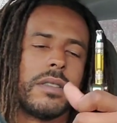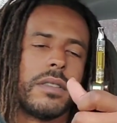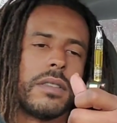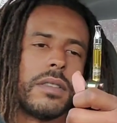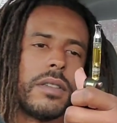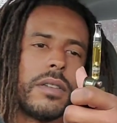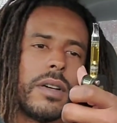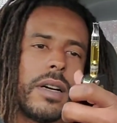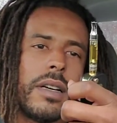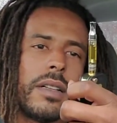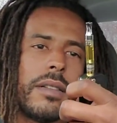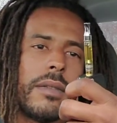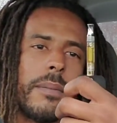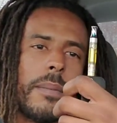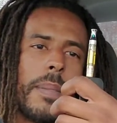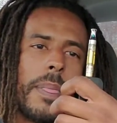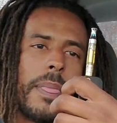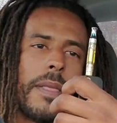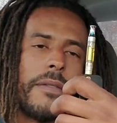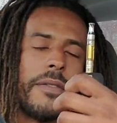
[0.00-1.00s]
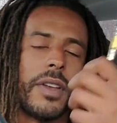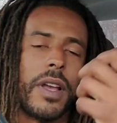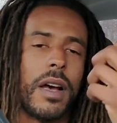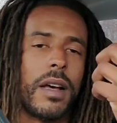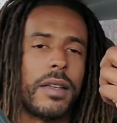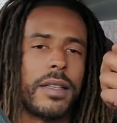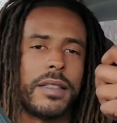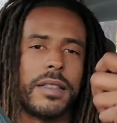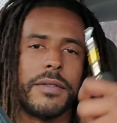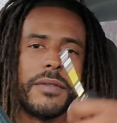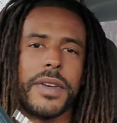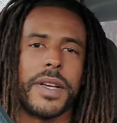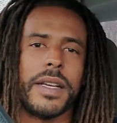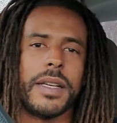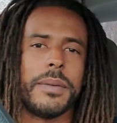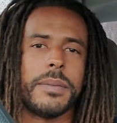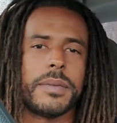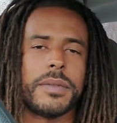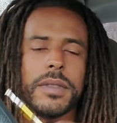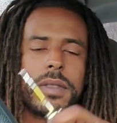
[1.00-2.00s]
So I, if y'all into
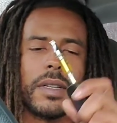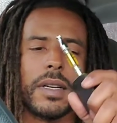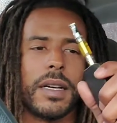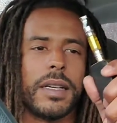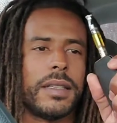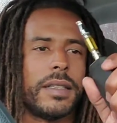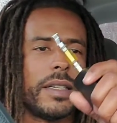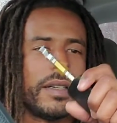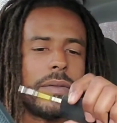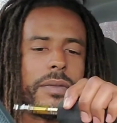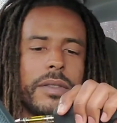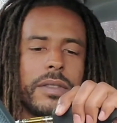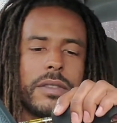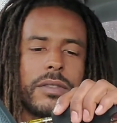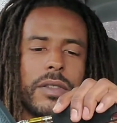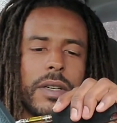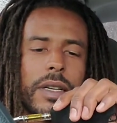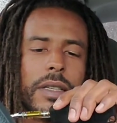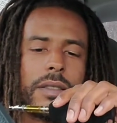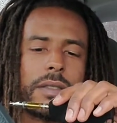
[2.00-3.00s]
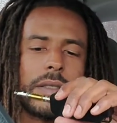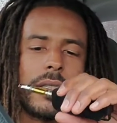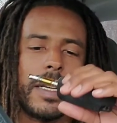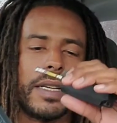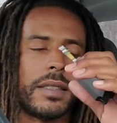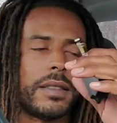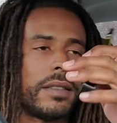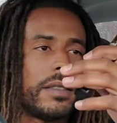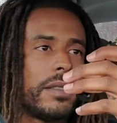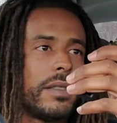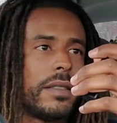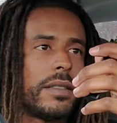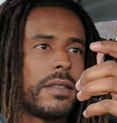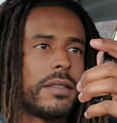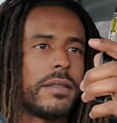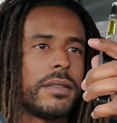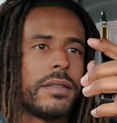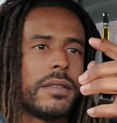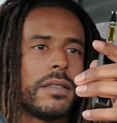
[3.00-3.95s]
vapes, I definitely try to snatch this.